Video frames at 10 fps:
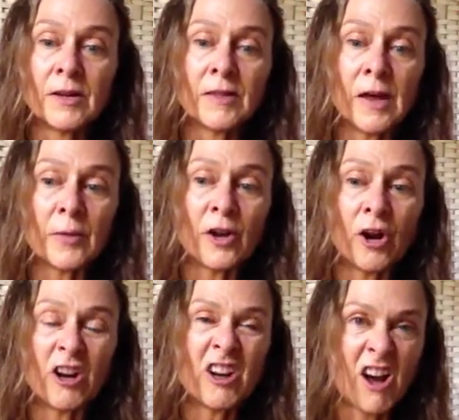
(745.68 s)
that were the
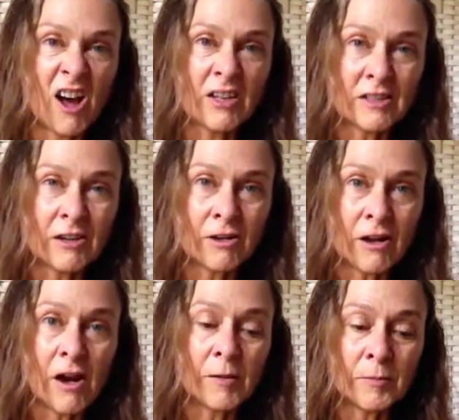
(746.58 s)
archons,
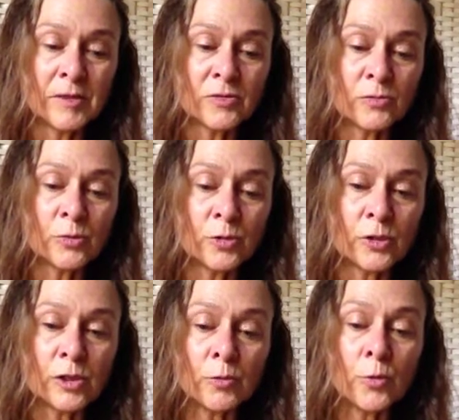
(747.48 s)
archon means
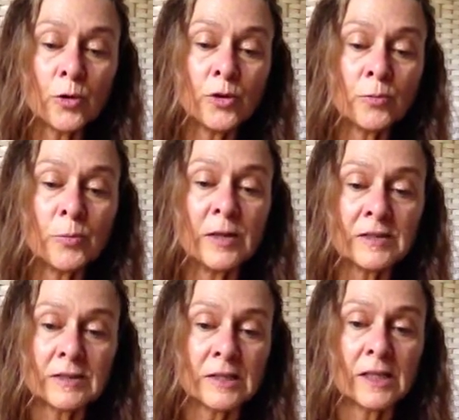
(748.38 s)
ruler, were
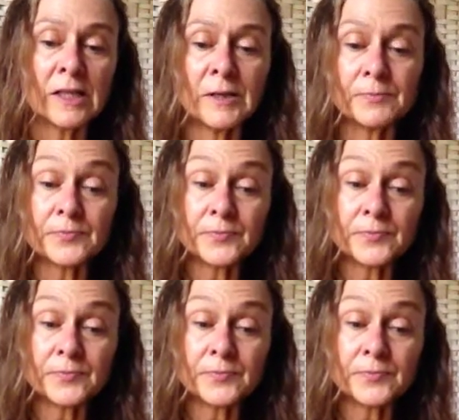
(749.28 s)
basically